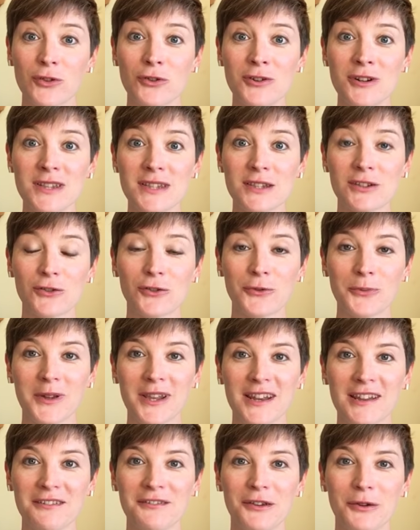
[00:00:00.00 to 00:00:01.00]
or
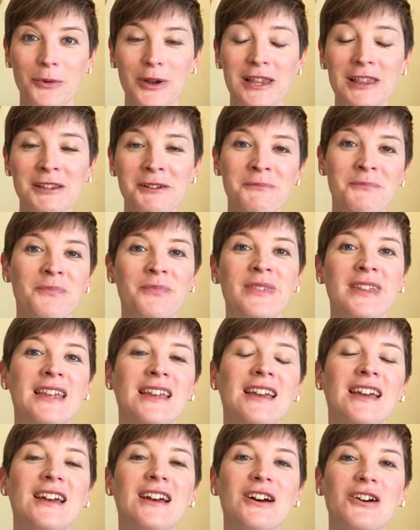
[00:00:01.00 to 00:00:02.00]
instalment if you will,
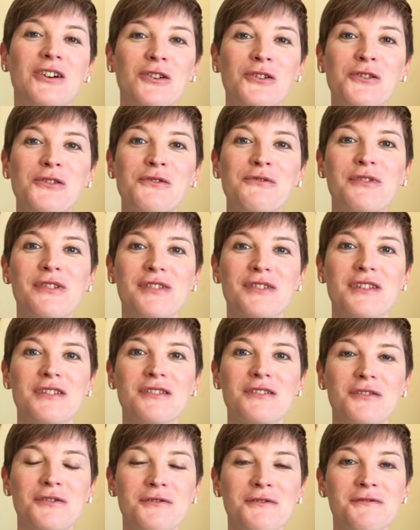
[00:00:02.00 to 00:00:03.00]
of the
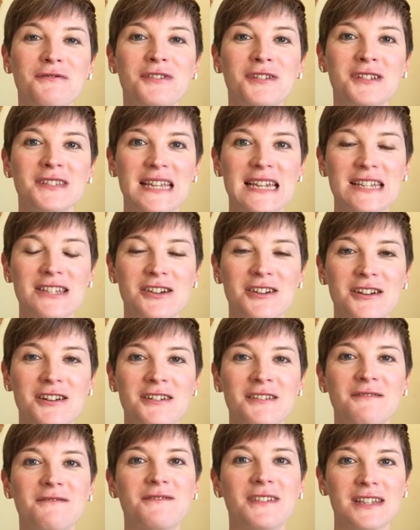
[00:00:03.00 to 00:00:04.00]
Thoughtful Knitter
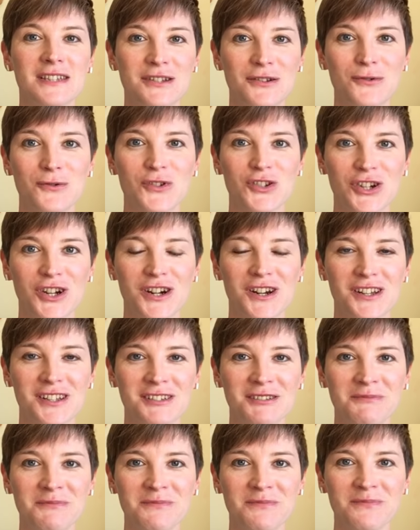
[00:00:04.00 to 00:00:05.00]
video
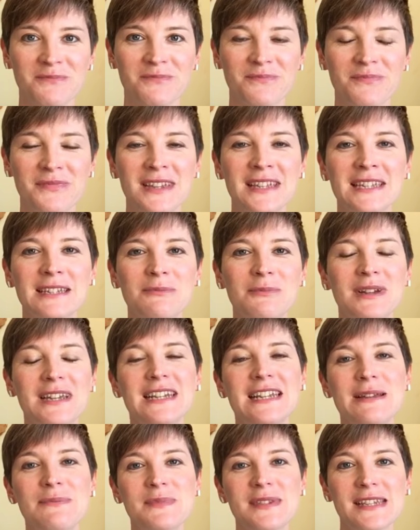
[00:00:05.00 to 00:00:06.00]
journal. My
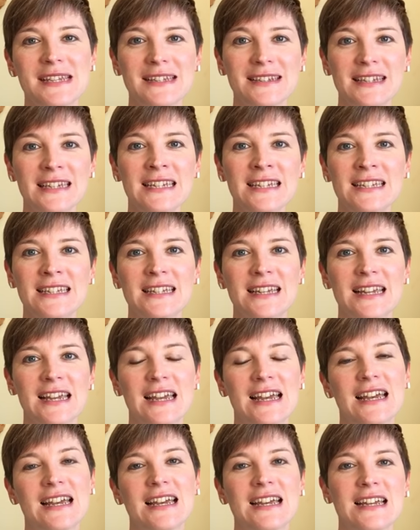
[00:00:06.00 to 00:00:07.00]
name's Ailey
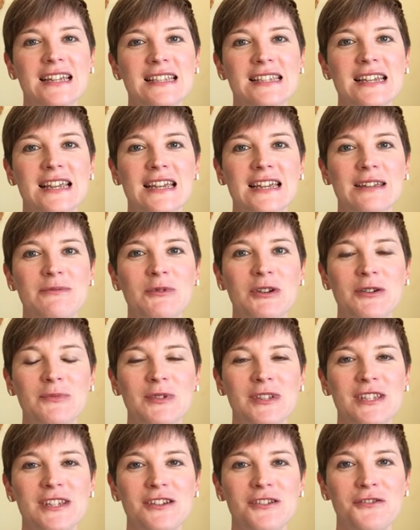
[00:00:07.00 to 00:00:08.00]
and I'm
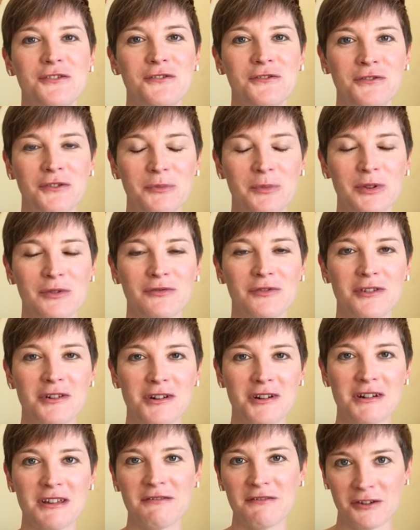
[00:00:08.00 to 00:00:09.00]
coming to you from the
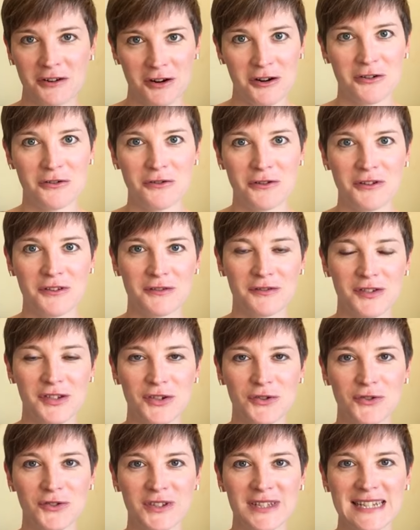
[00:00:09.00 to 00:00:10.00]
very far north of
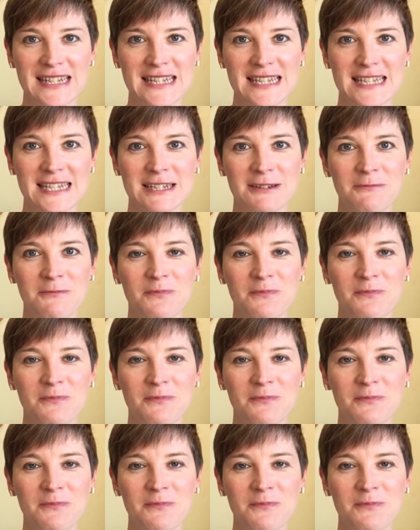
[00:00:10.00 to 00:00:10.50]
Scotland.